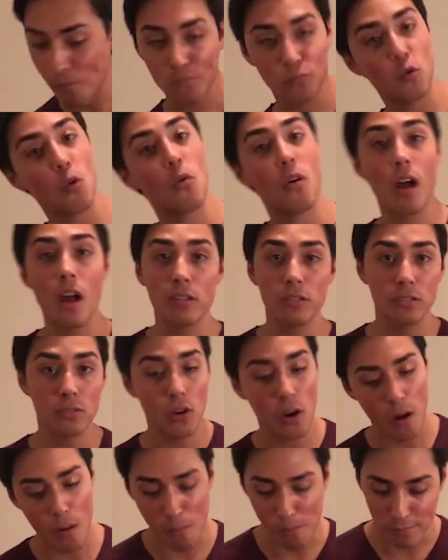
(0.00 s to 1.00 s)
Well, that's
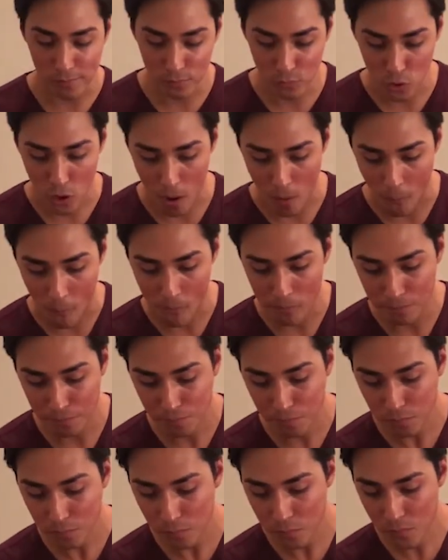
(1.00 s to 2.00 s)
good, okay.
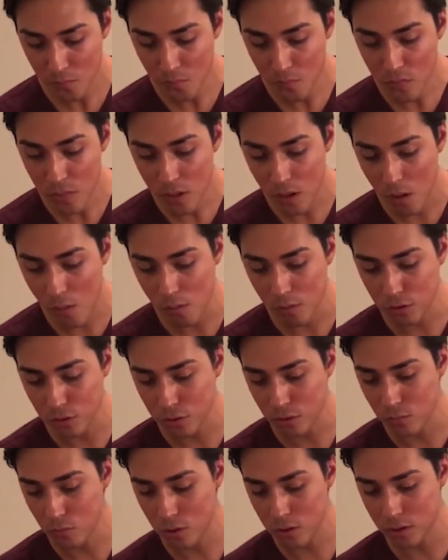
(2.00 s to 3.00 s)
And
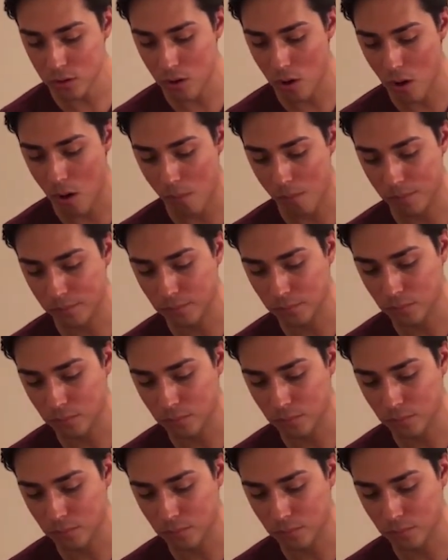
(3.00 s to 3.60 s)
there's more salt.